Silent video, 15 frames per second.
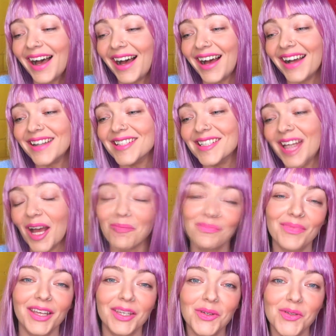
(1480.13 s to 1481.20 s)
And yeah,
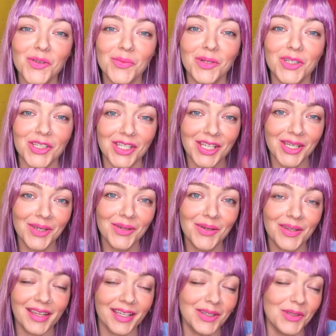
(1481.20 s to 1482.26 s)
thank you so much to
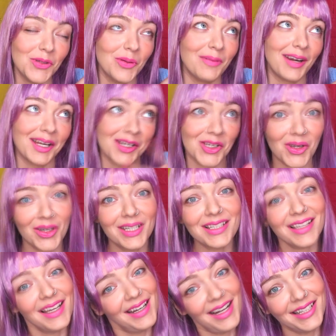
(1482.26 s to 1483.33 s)
you. Thank you to Irregular
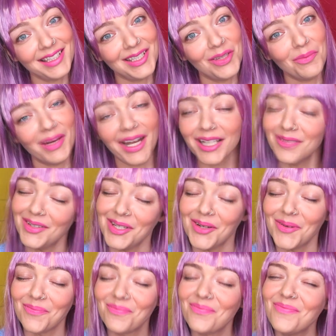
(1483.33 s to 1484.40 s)
Choice, and I'll see you in my next video.